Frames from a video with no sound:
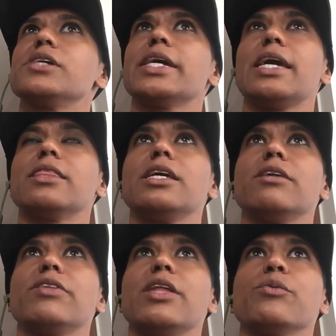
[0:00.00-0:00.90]
I can't
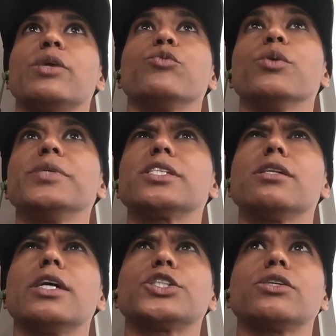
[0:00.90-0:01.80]
think of the other one,
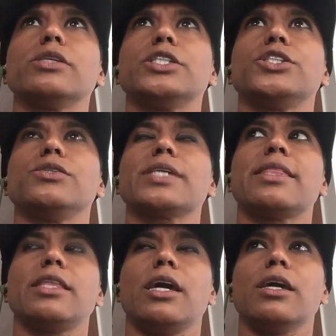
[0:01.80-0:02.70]
rheumatological issues,
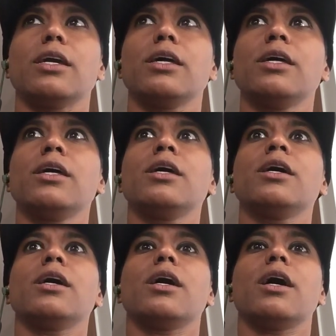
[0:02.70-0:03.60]
I think,
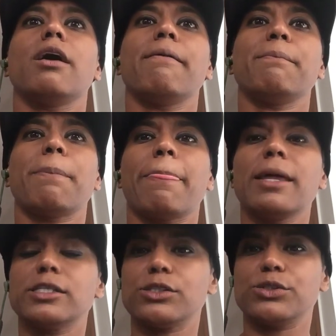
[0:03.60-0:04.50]

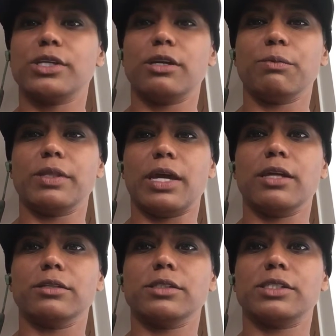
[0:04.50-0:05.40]
associated with
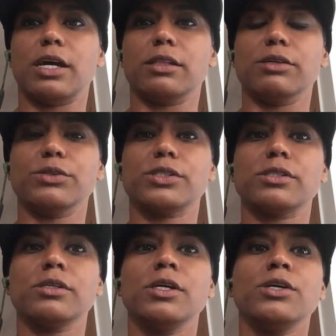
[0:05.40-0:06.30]

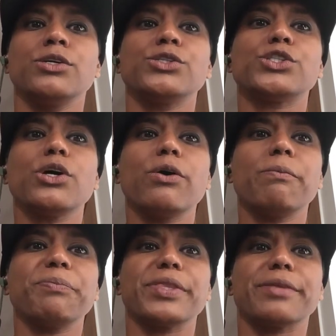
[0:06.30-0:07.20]
Ehlers-Danlos.
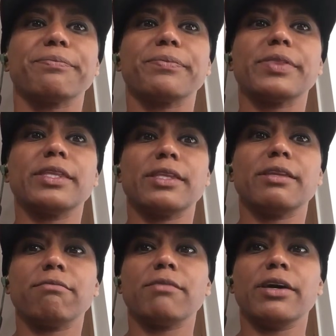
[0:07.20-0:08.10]
So
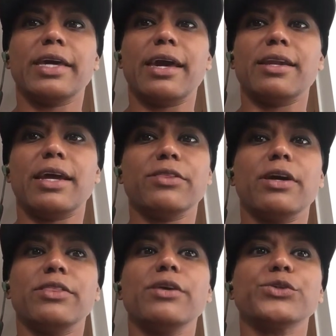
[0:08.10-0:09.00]
again, and
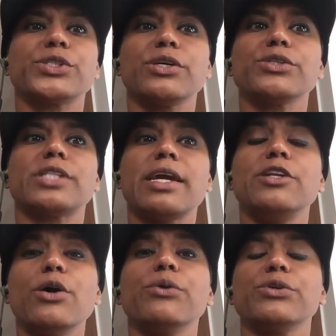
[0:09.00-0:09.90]
they
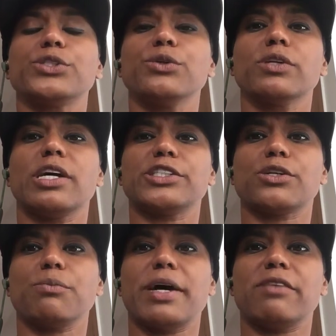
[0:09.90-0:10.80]
know there's
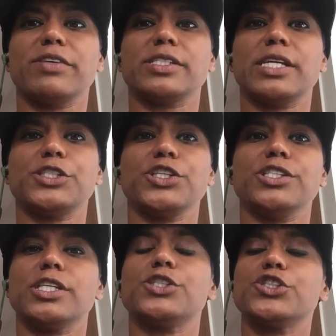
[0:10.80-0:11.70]
neurological
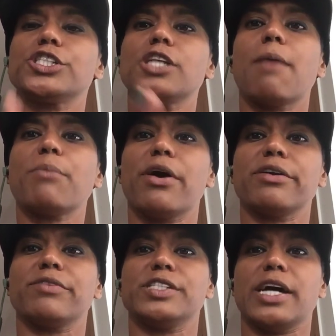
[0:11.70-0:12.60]
manifestations. It's just not
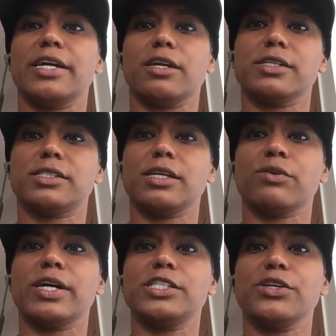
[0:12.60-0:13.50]
part of the
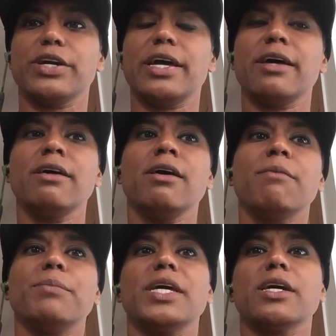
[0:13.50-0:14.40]
diagnostic criteria
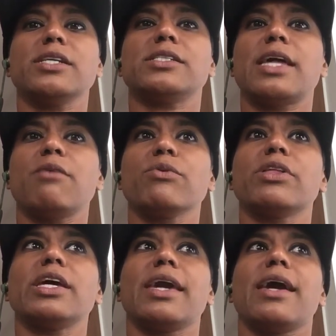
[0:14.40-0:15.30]
because they really